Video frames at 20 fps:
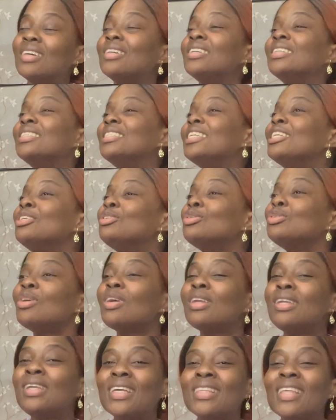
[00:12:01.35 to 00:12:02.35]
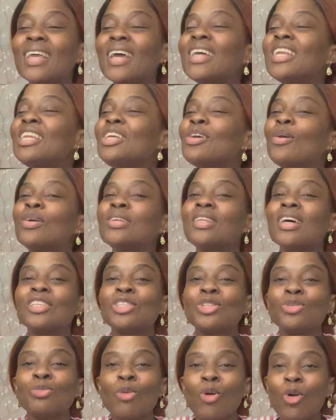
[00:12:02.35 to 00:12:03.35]
They do not let any other
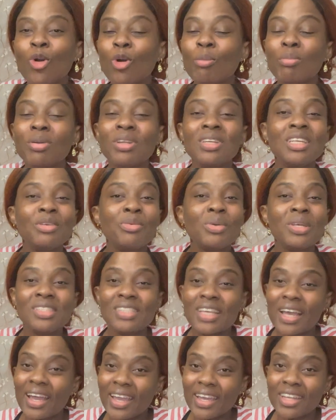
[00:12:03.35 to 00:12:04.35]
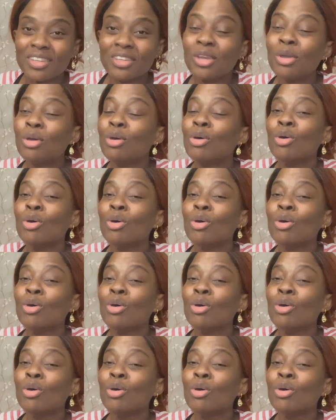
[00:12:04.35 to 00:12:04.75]
small company raise their head.